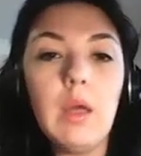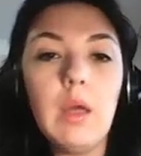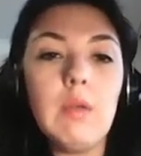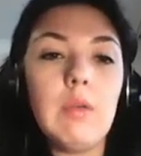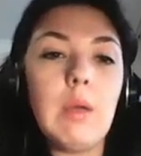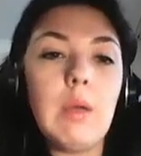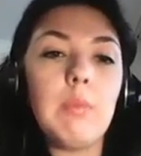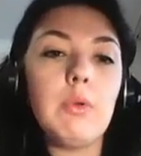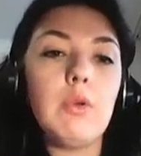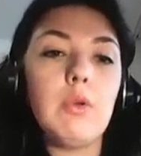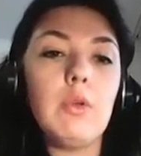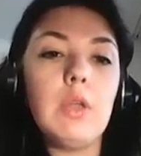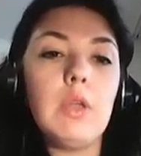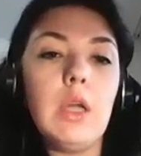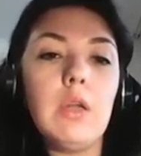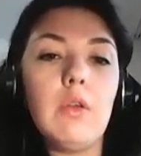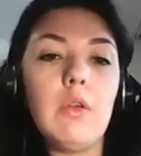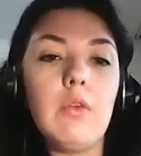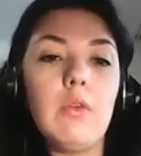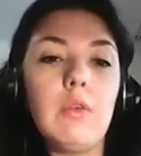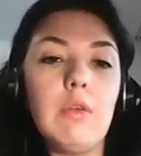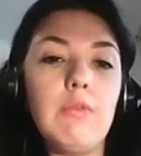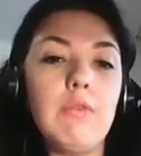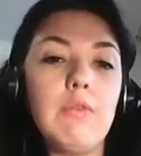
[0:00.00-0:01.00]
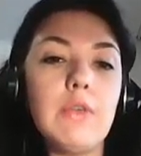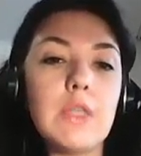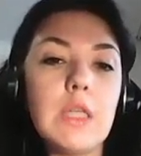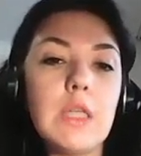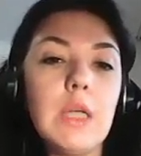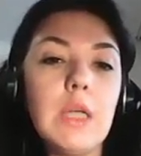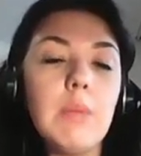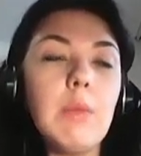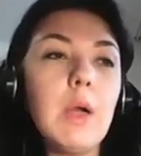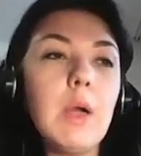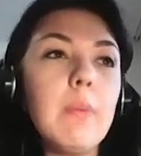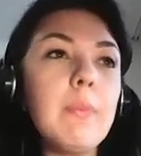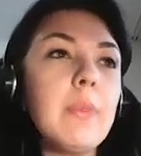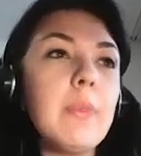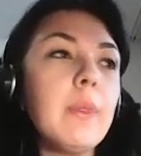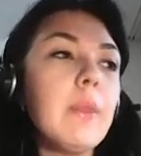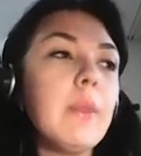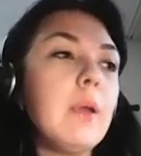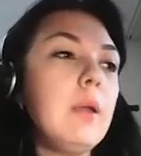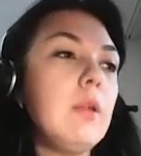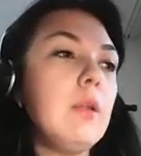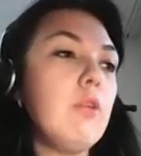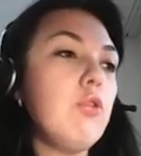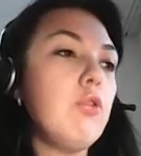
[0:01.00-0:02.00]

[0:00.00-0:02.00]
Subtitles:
Subcutaneous emphysema, it